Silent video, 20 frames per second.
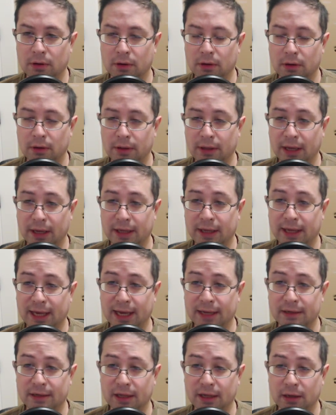Yeah, he
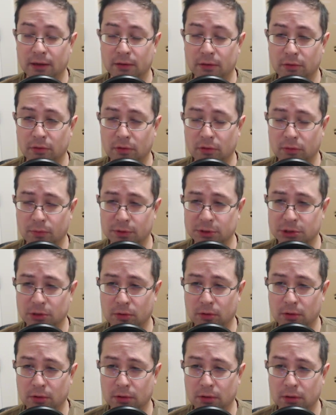can't take to the
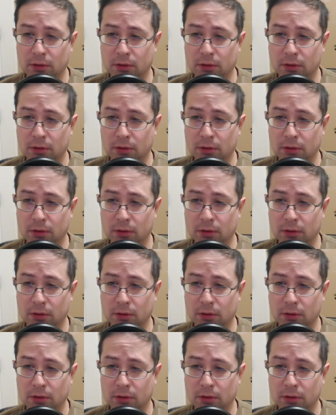Zwischendug.